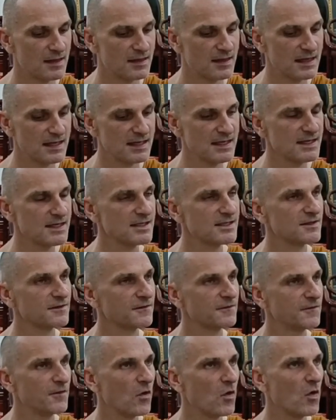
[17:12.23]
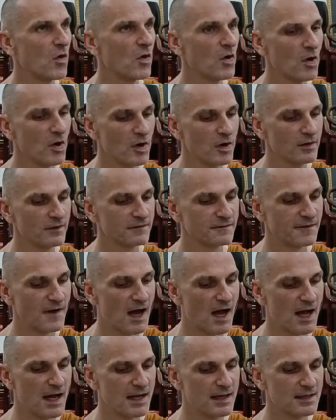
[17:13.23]
these 4
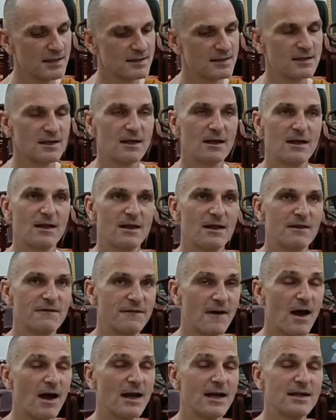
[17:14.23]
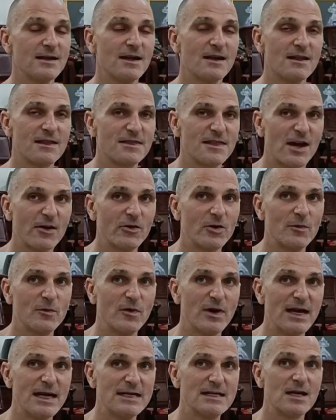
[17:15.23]
fine
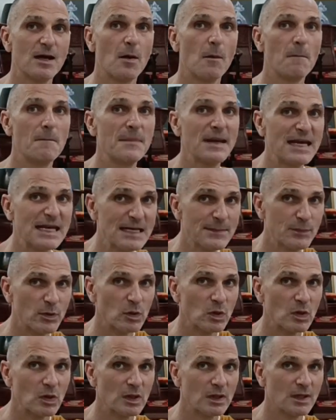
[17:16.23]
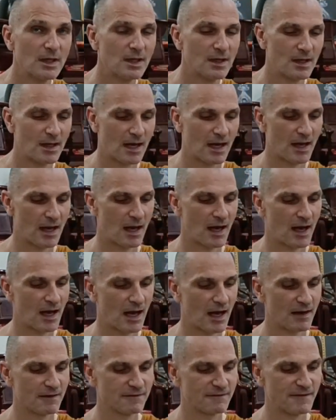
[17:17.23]
thoroughbred people
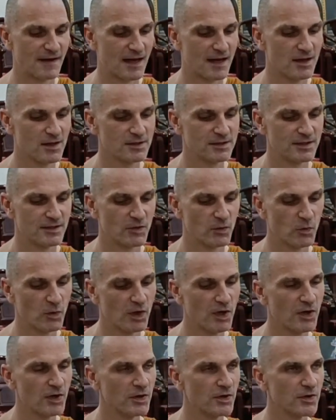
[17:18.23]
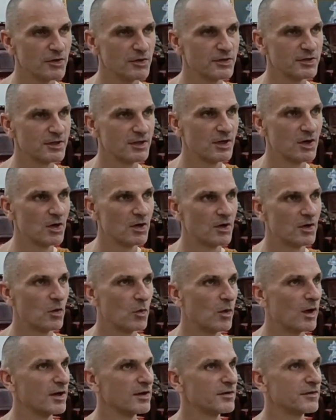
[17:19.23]
are found in the world.
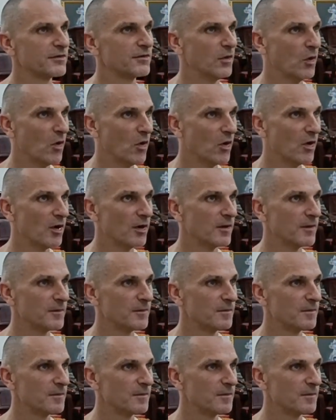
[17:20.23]
What for?